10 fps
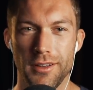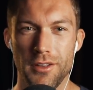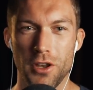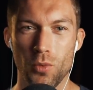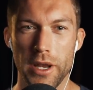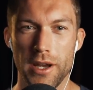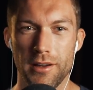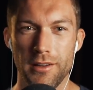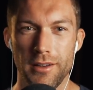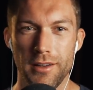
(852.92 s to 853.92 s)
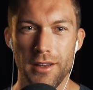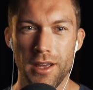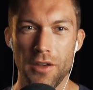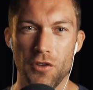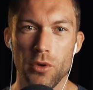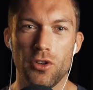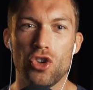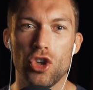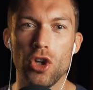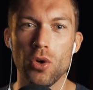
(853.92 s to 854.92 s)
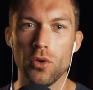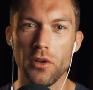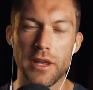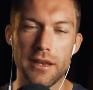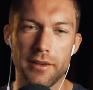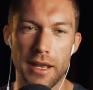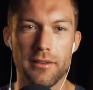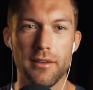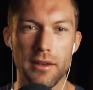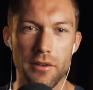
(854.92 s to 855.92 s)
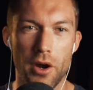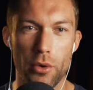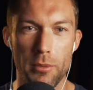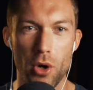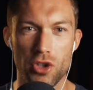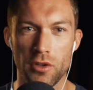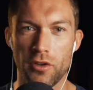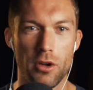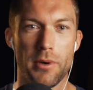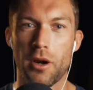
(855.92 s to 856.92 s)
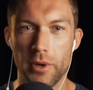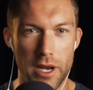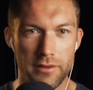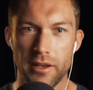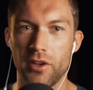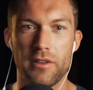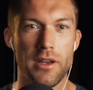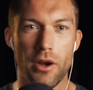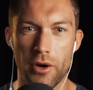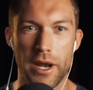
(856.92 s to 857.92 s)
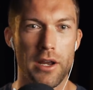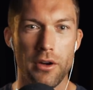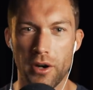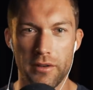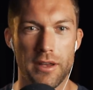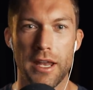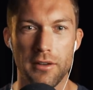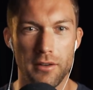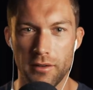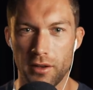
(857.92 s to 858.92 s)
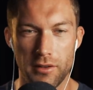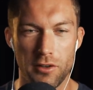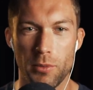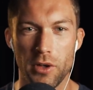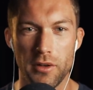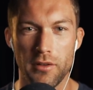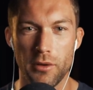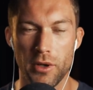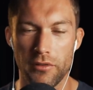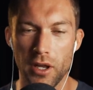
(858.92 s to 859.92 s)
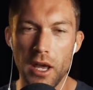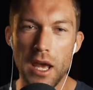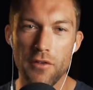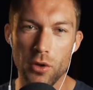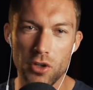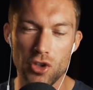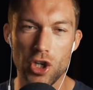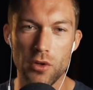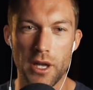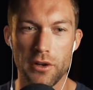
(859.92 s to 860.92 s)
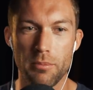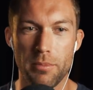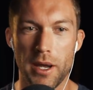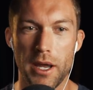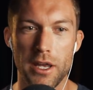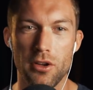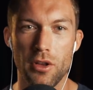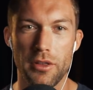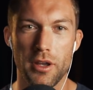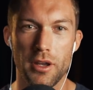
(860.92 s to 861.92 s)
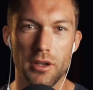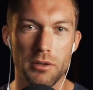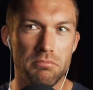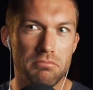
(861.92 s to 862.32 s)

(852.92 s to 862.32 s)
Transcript: than we are. If you were to tune the intensity of our emotions up, our reactivity, our anger, our sadness, our despondency, whatever, if you were to tune that up by another